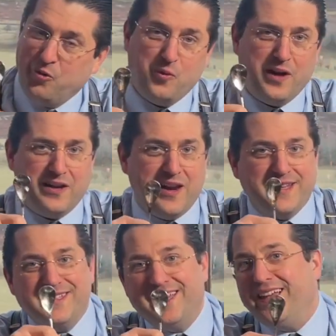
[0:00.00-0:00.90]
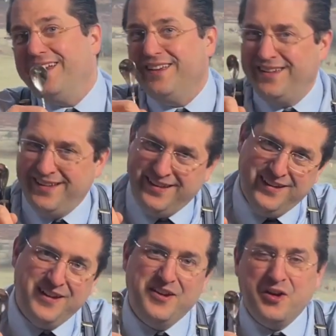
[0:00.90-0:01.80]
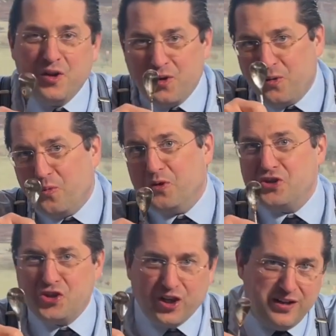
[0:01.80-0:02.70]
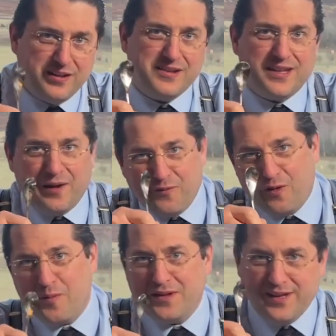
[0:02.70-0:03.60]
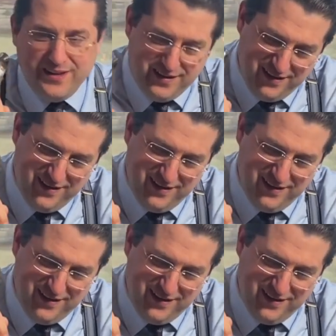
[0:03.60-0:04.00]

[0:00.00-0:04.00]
We had a nice day. We chill. It's time for a martini.